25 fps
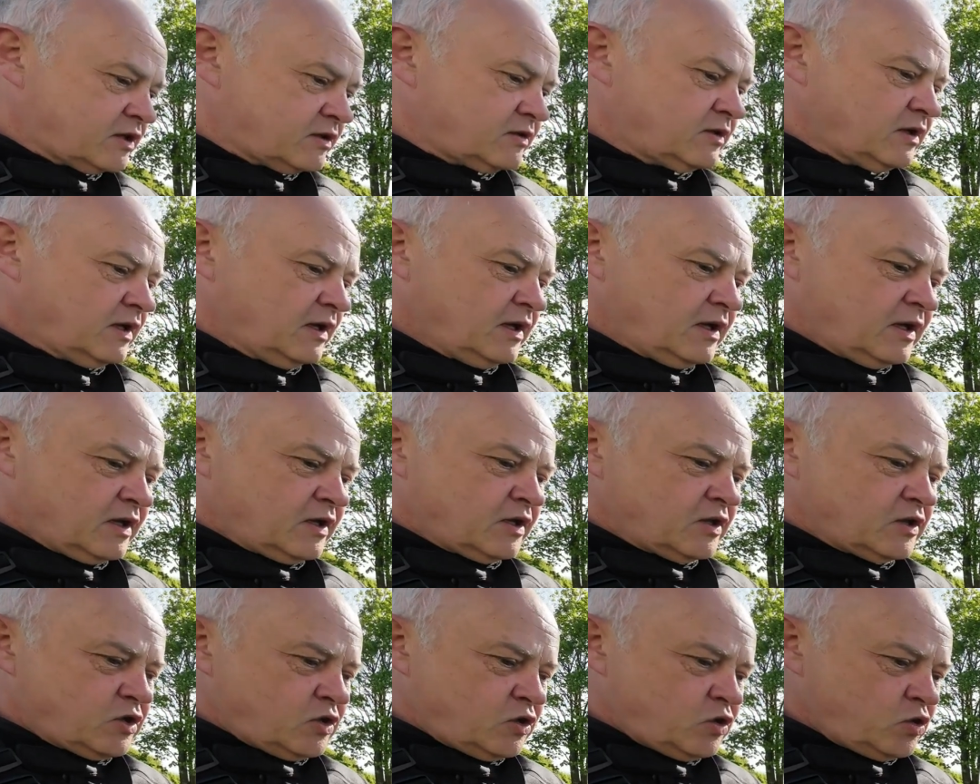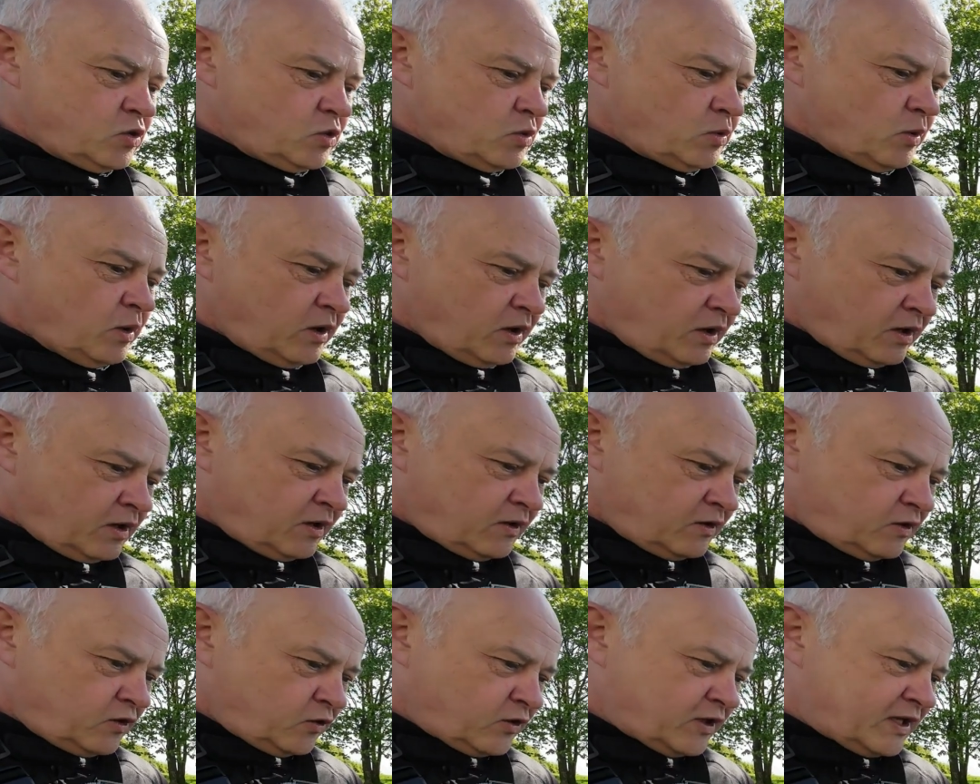So you
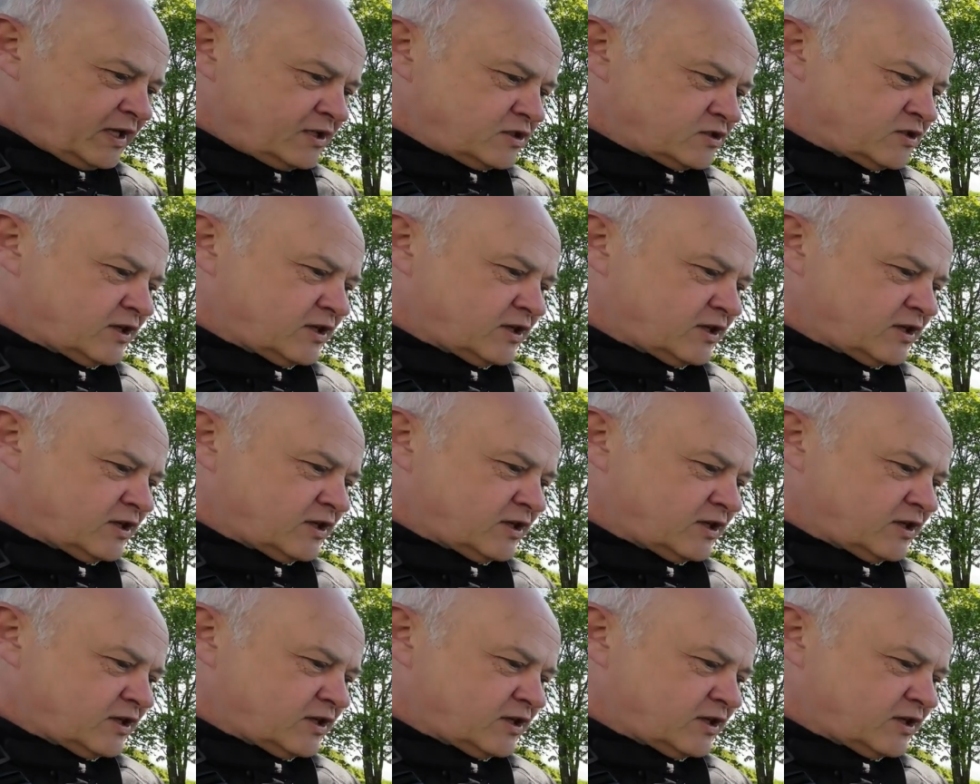are looking